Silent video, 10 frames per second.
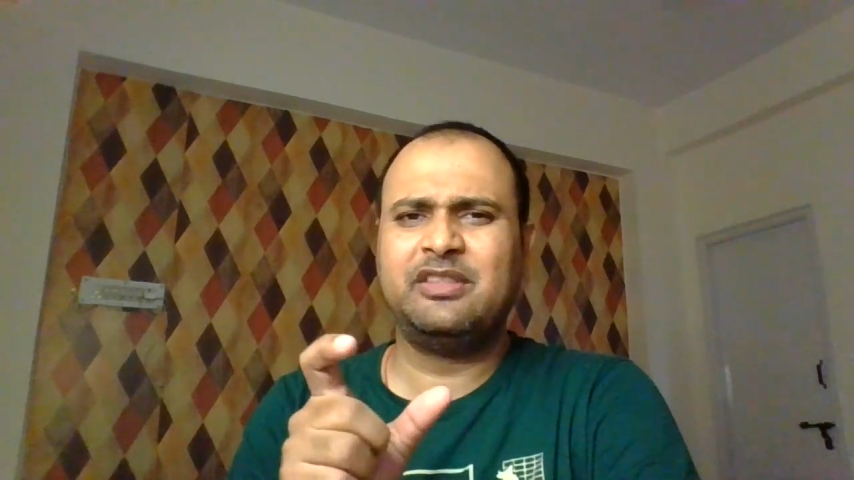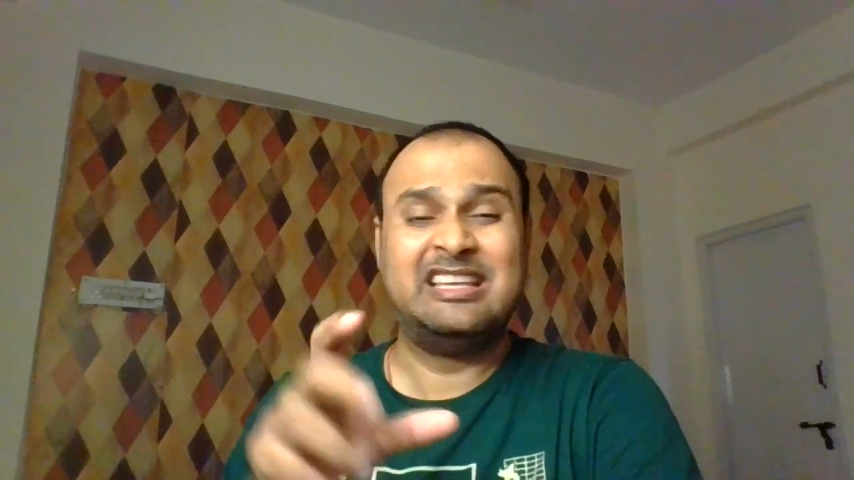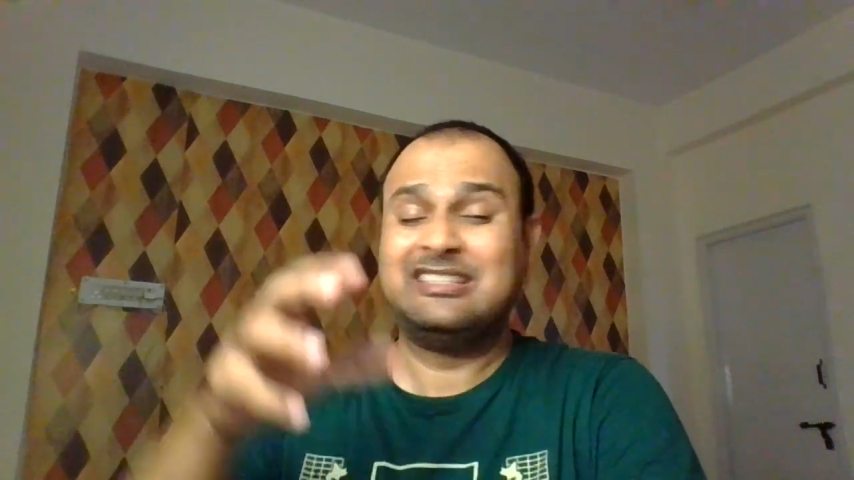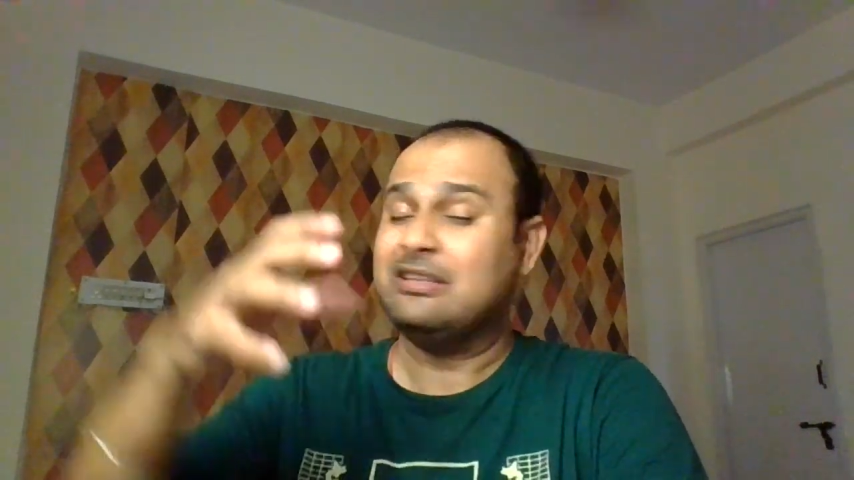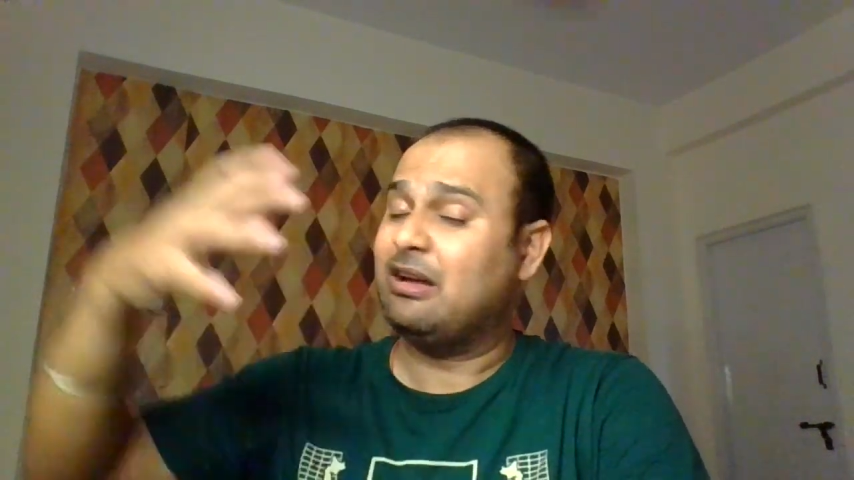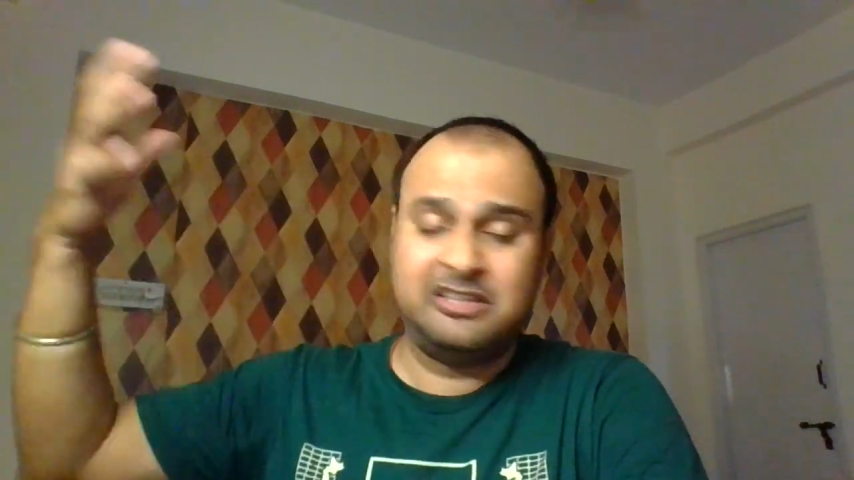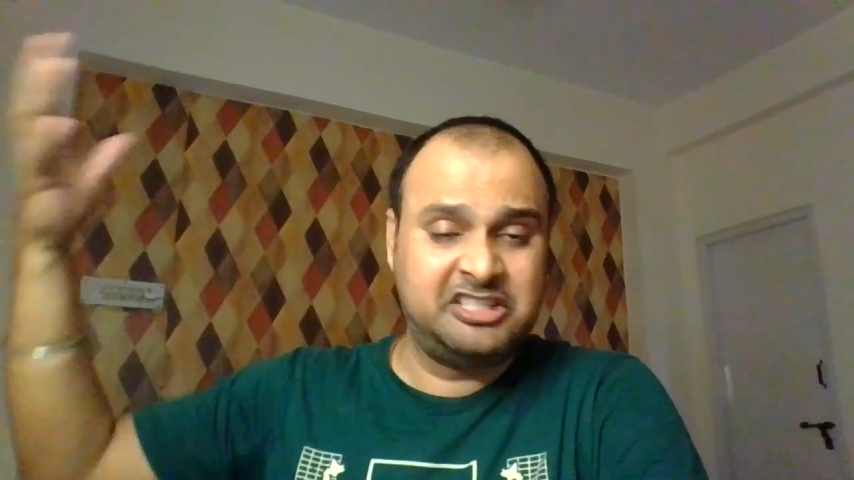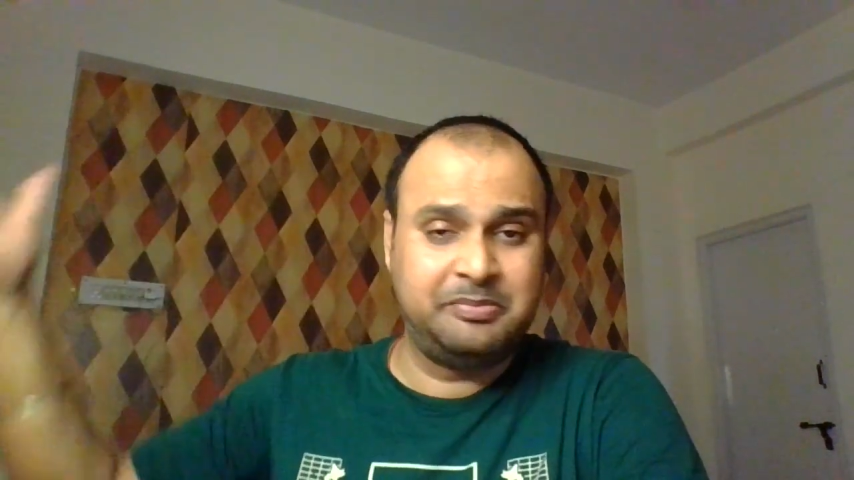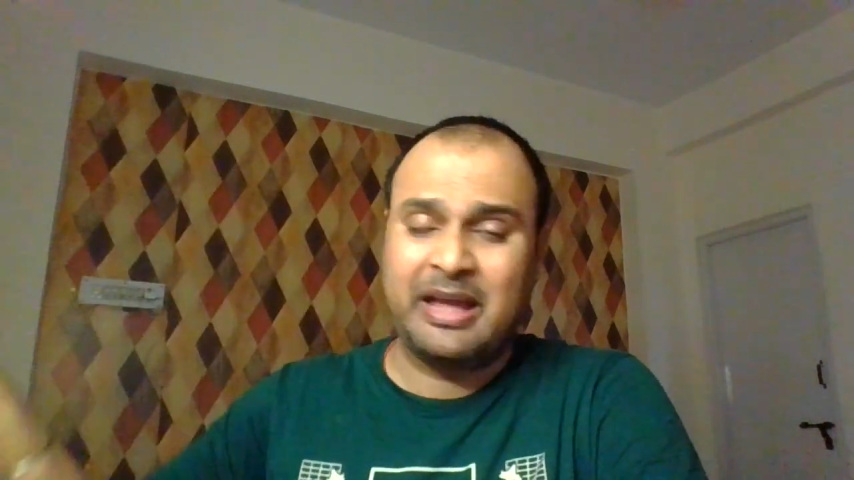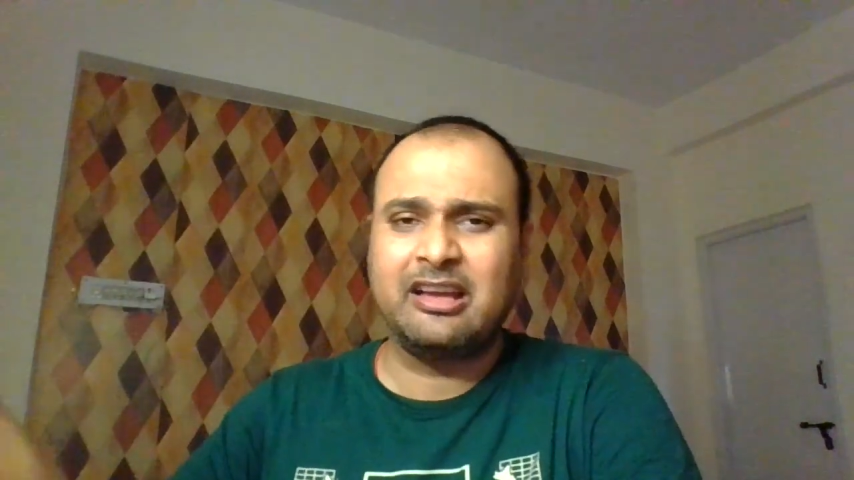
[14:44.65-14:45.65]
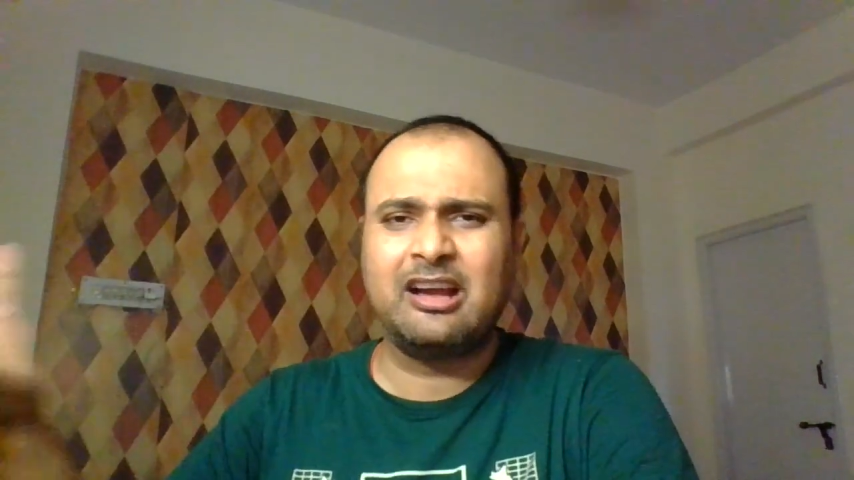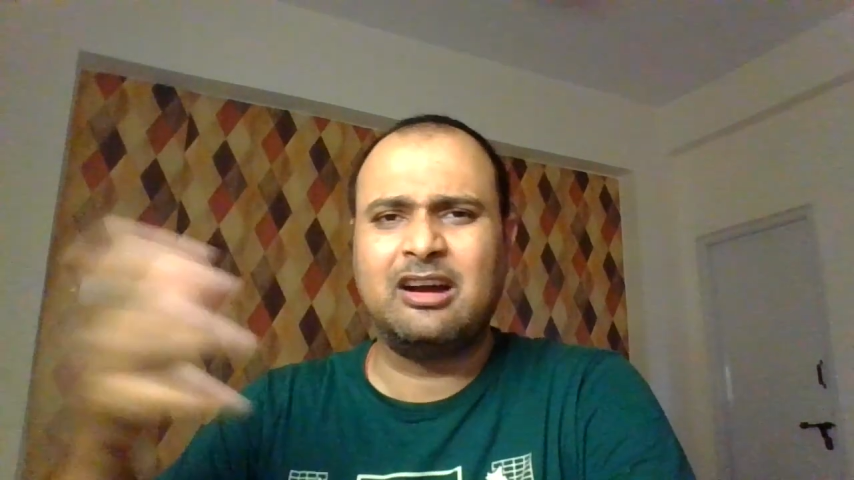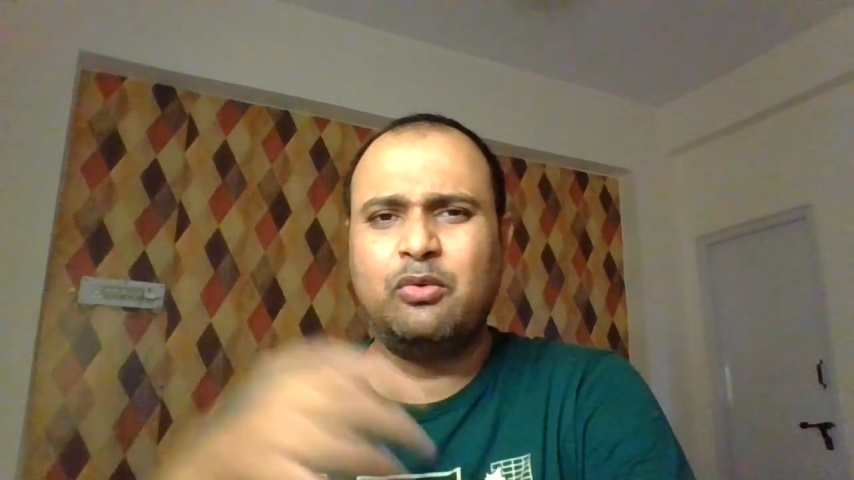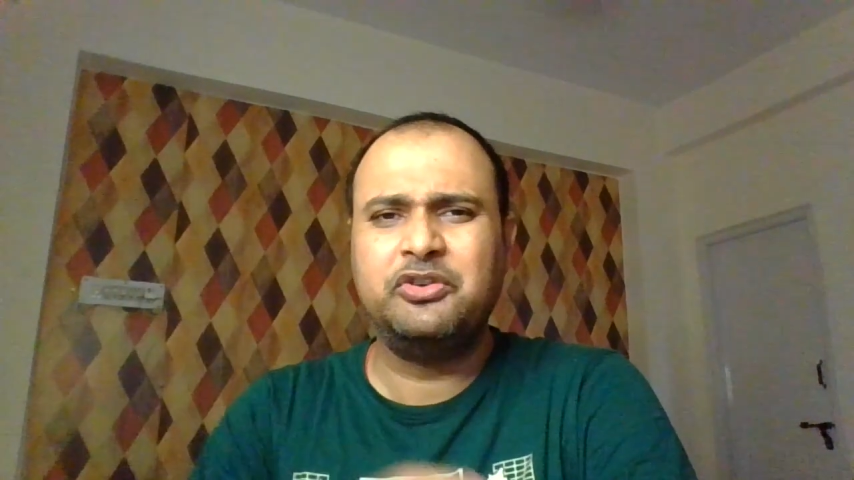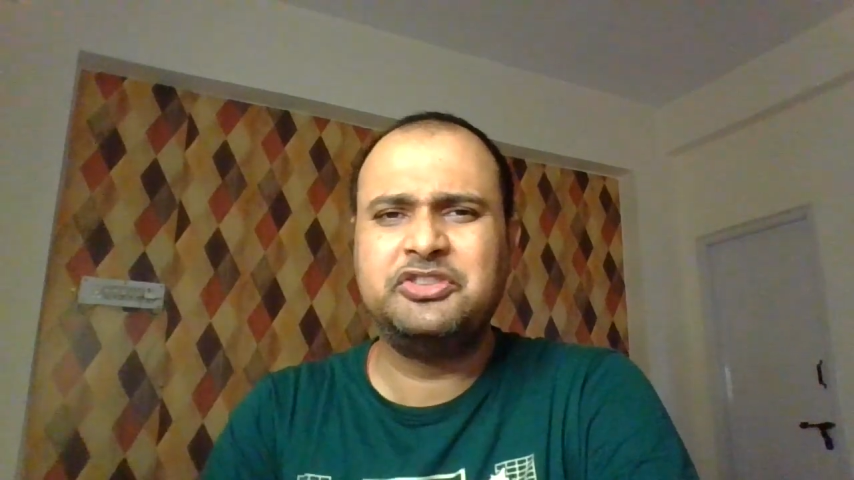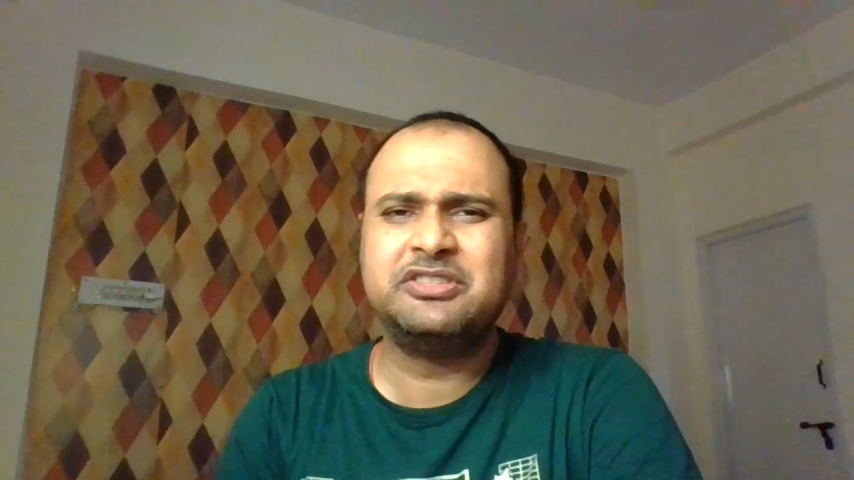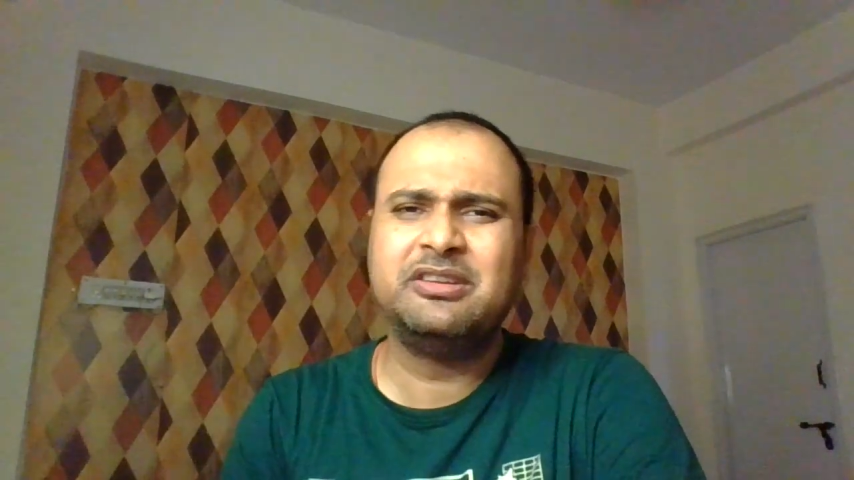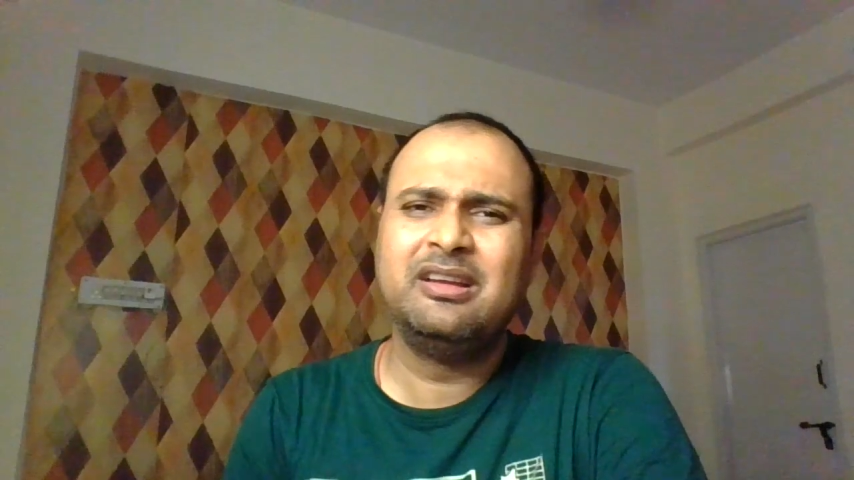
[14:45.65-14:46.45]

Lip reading: his bank accounts,